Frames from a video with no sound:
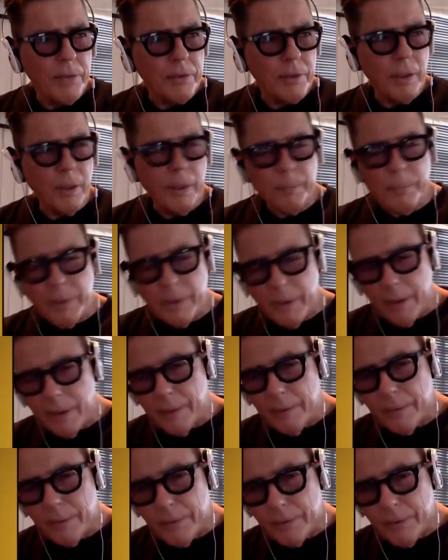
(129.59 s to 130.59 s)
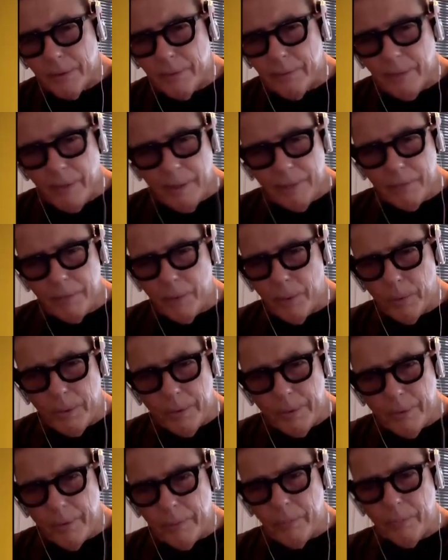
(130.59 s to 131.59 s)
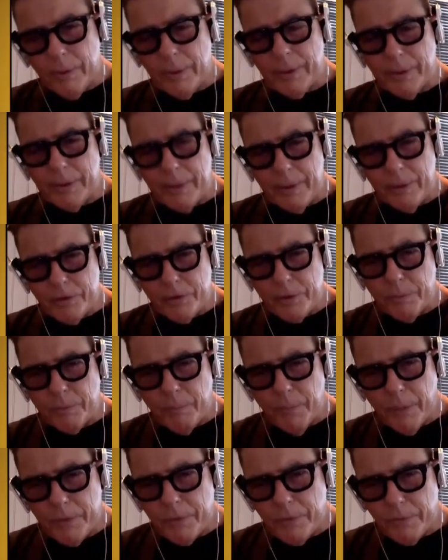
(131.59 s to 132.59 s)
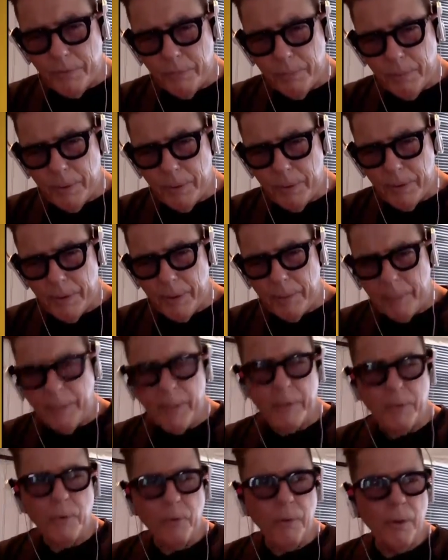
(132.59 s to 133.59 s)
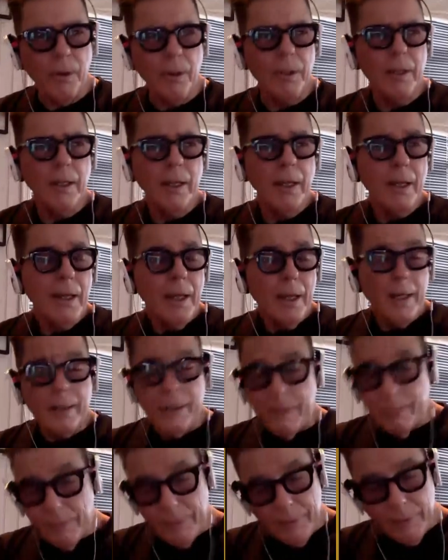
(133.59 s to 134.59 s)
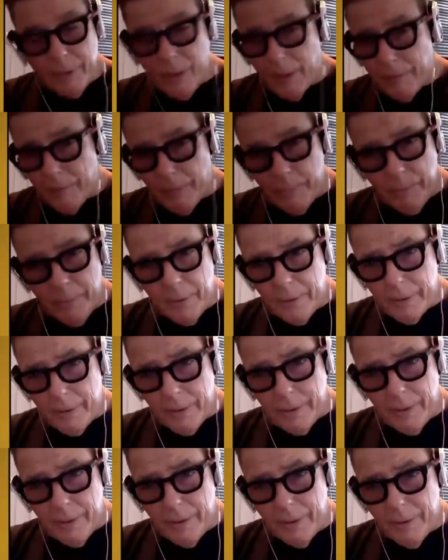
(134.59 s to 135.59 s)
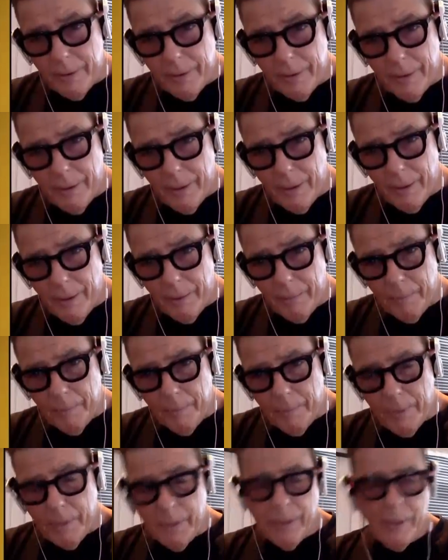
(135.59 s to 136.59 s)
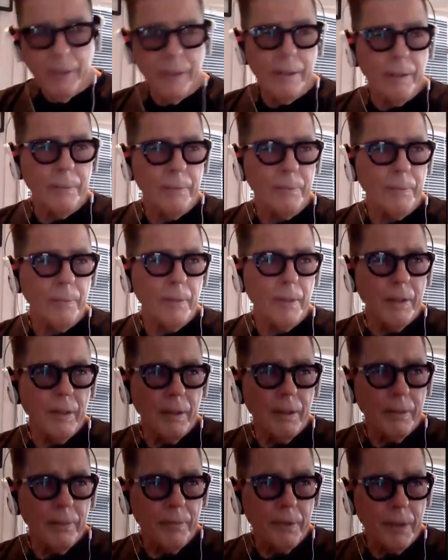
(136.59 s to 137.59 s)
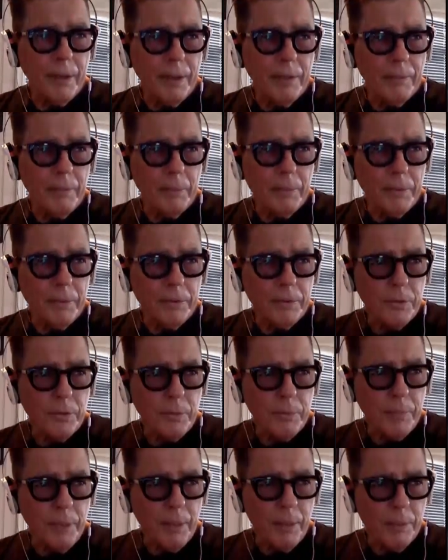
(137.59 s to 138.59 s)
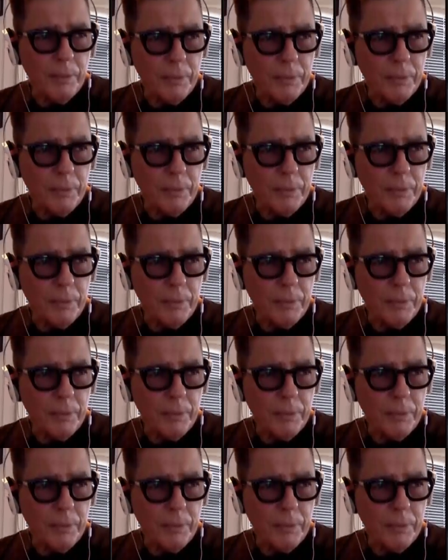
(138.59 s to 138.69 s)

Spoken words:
commentators have noted it really isn't much of a buildup at all, and even the government the government that took power in